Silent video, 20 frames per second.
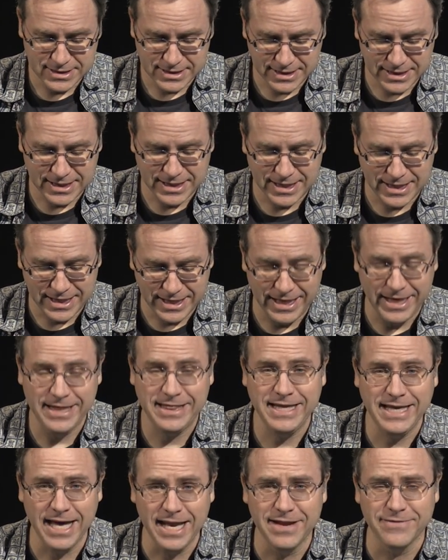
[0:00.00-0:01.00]
And at
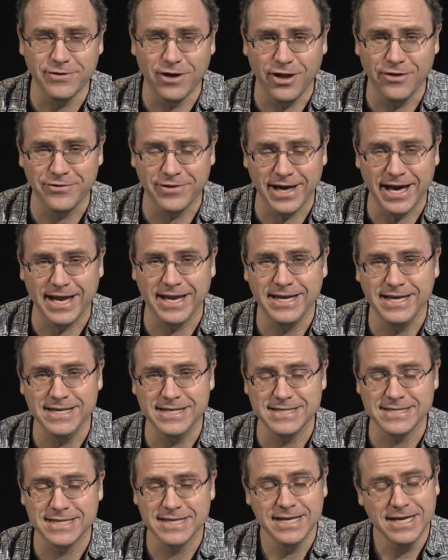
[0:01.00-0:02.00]
the end of all that,
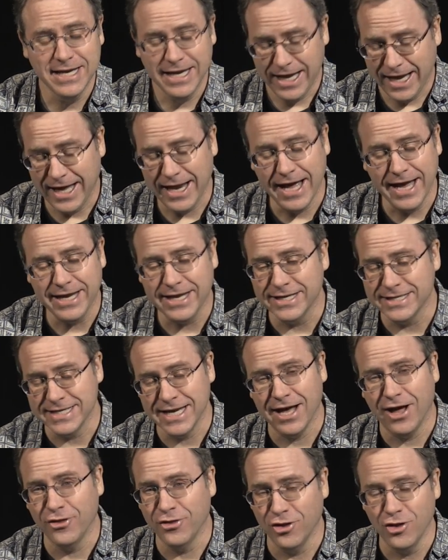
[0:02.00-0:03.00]
and I could
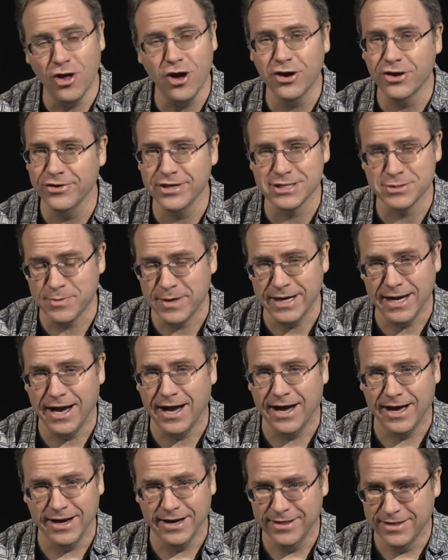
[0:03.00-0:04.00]
tell, the longer this went
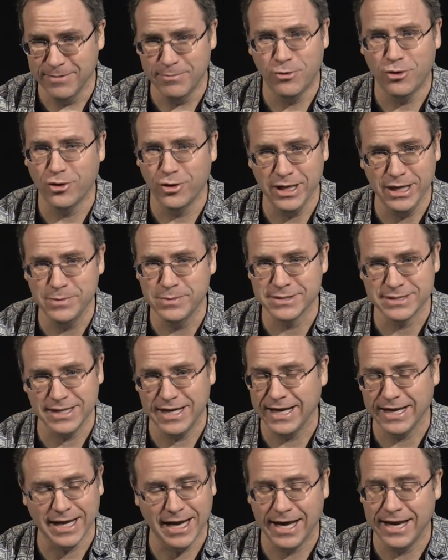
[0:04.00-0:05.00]
on, the more he was
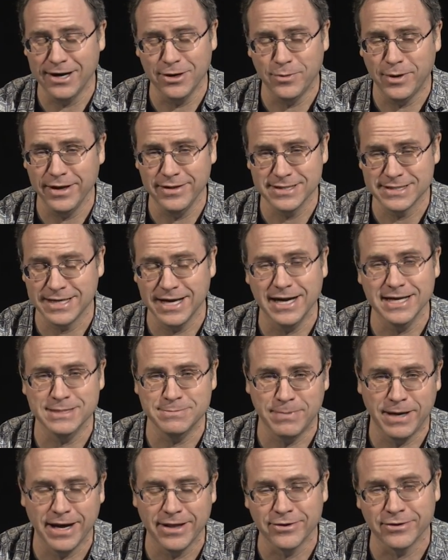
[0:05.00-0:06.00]
like, I don't know why this guy is
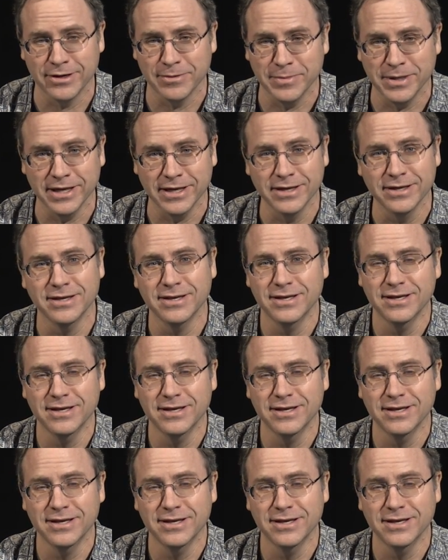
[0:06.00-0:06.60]
bothering me.